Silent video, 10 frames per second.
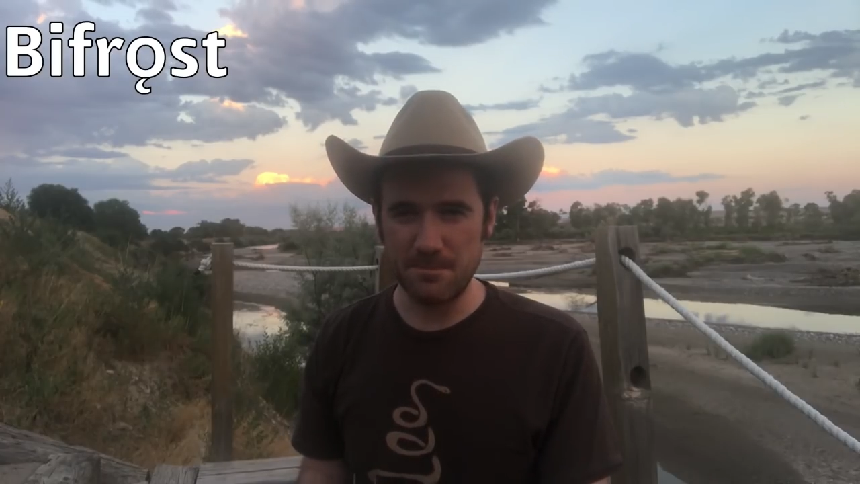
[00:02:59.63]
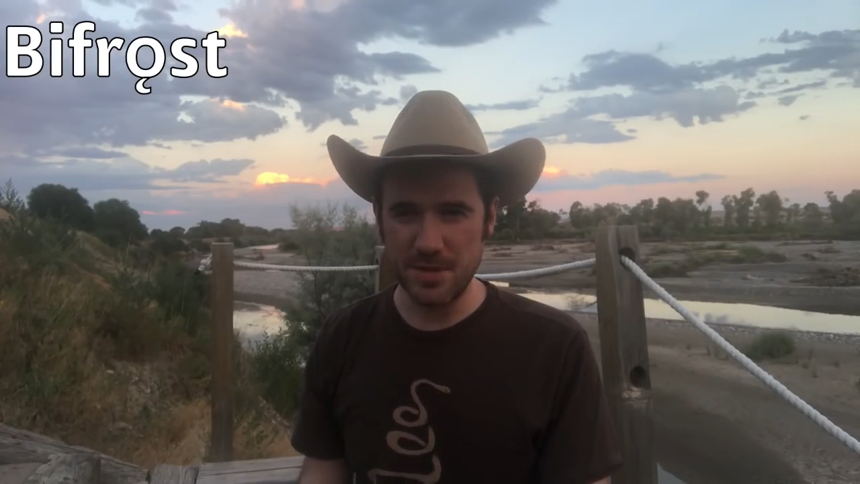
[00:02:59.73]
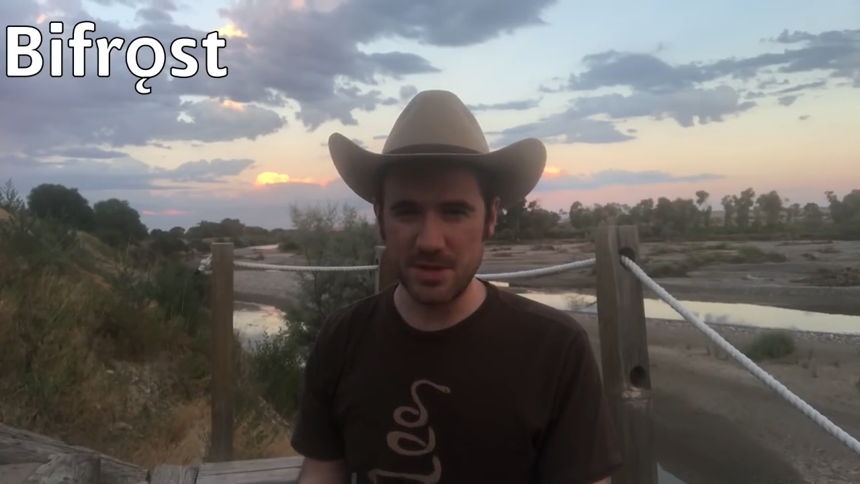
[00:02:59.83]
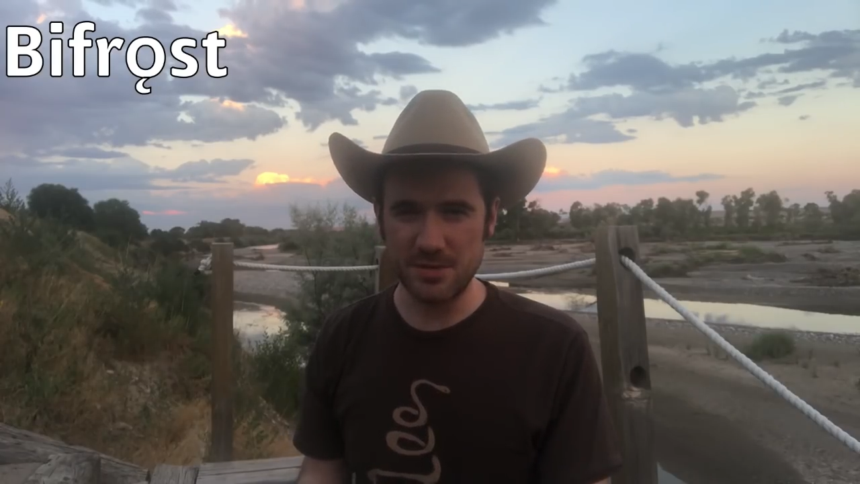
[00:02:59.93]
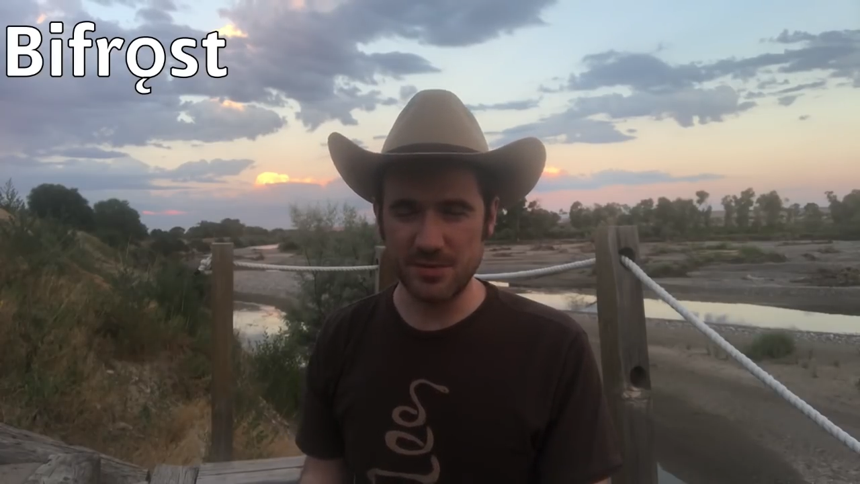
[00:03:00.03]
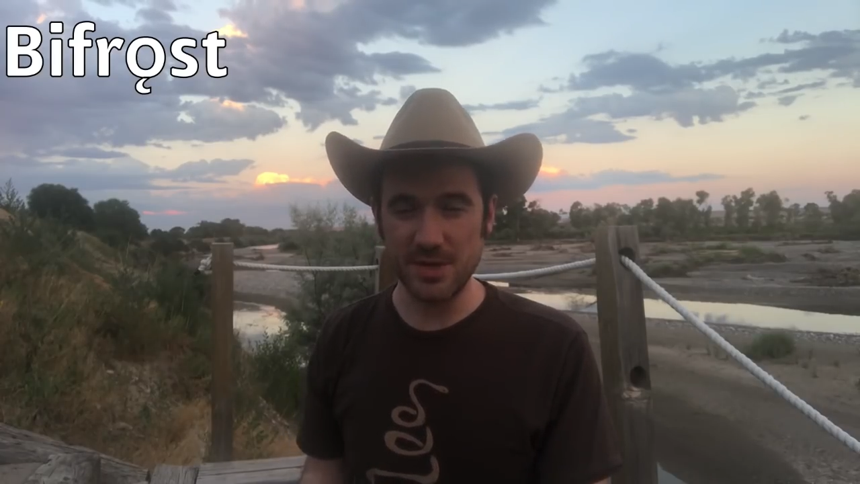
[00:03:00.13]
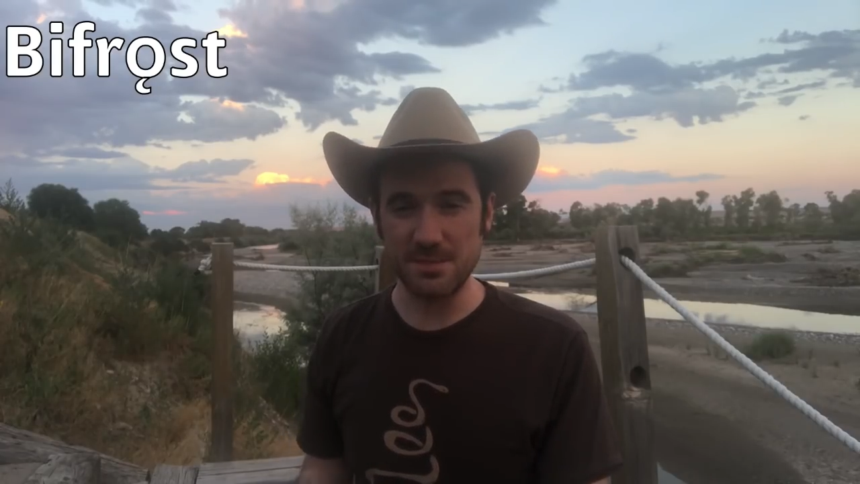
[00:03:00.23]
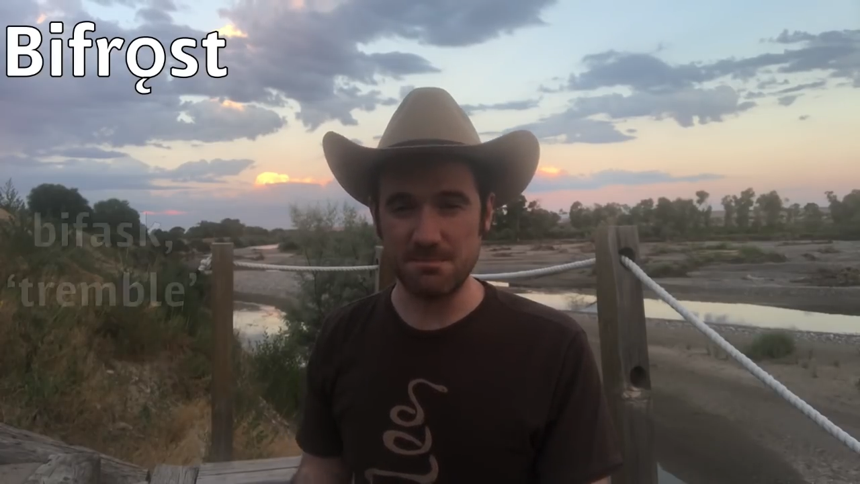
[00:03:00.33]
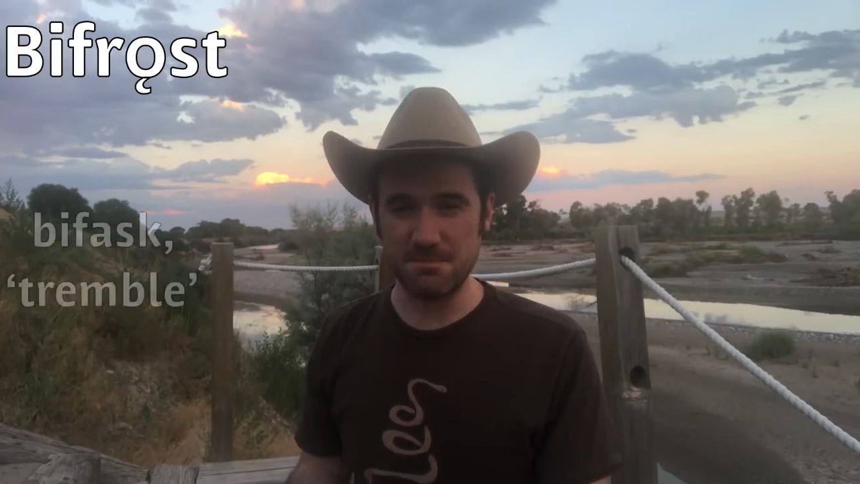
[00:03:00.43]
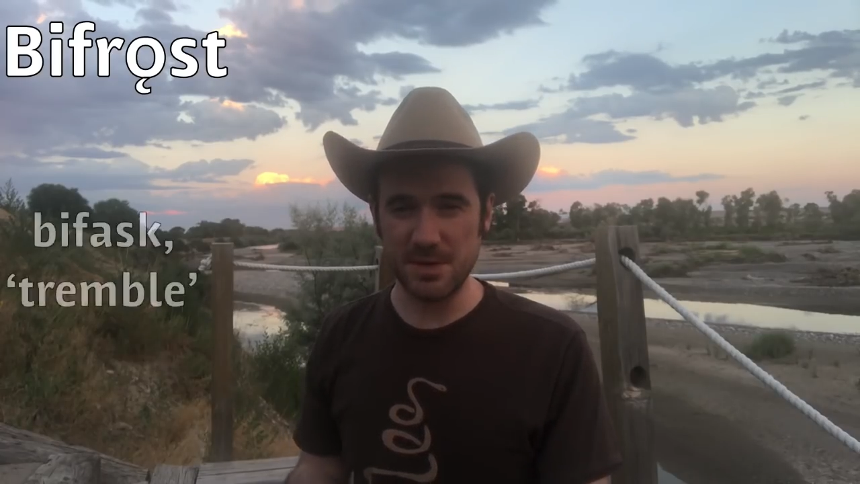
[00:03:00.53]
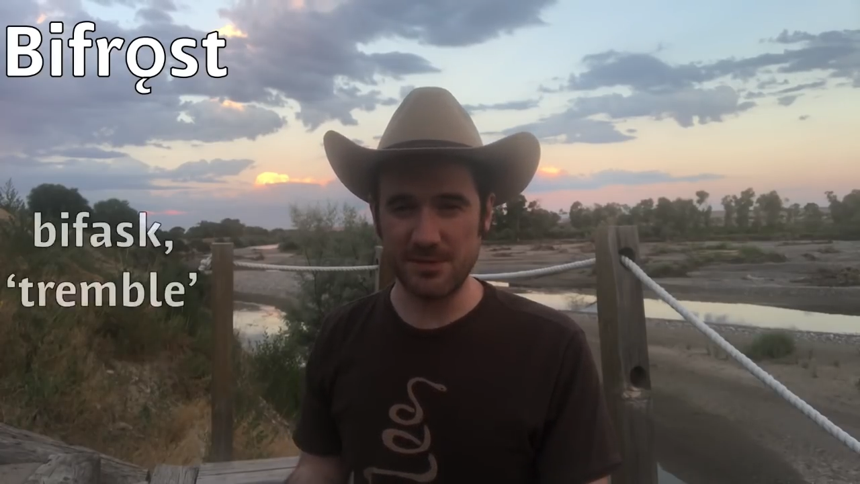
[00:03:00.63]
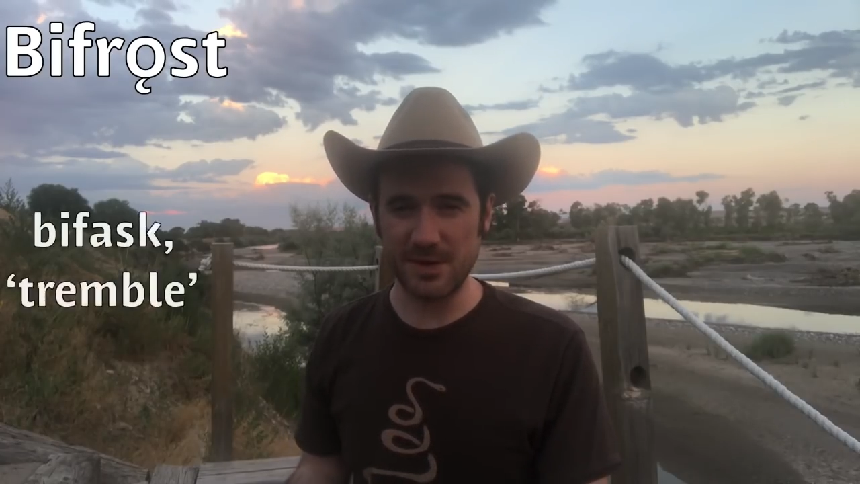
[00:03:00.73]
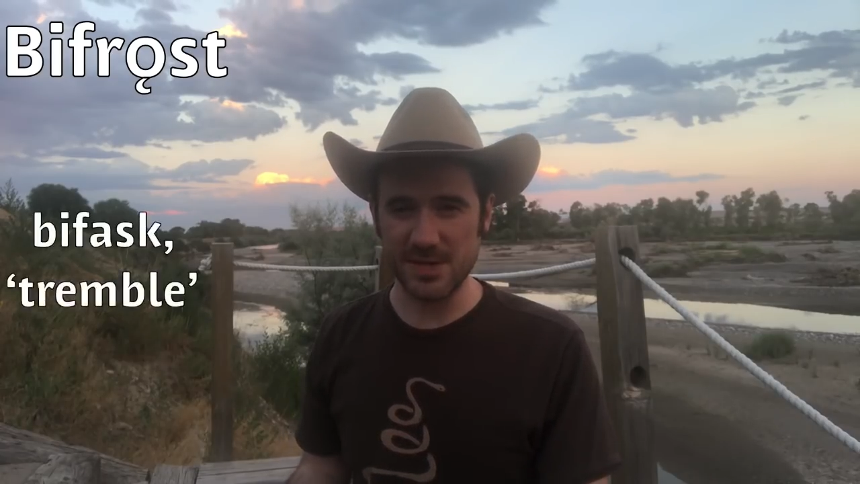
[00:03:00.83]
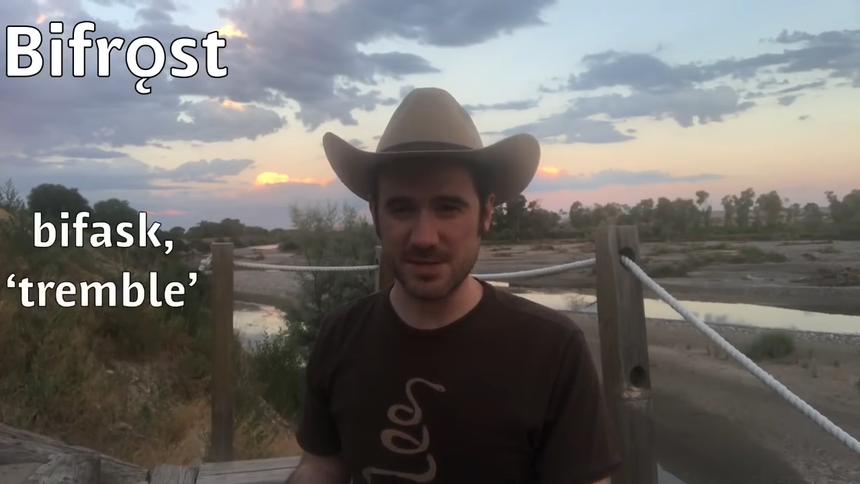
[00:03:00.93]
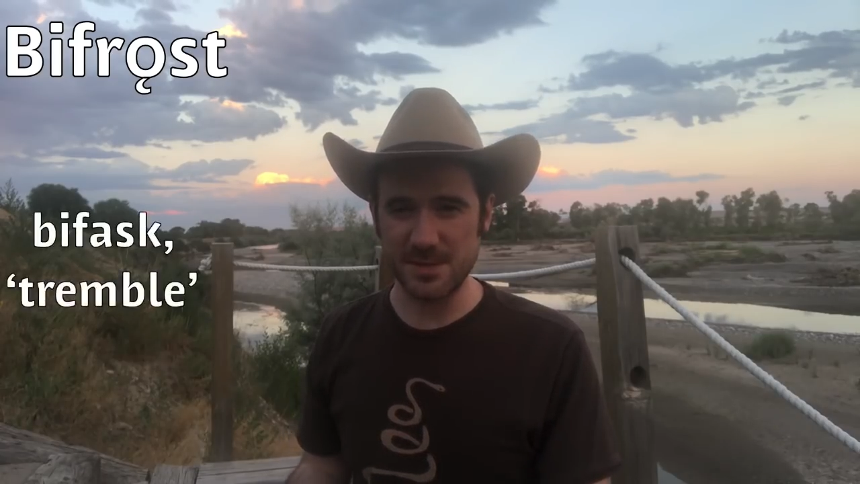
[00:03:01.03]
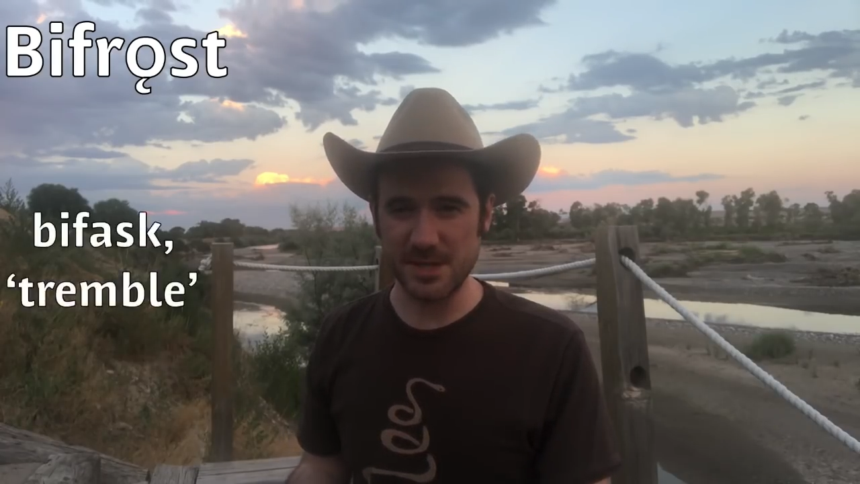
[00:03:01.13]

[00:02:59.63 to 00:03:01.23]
biv in bivas,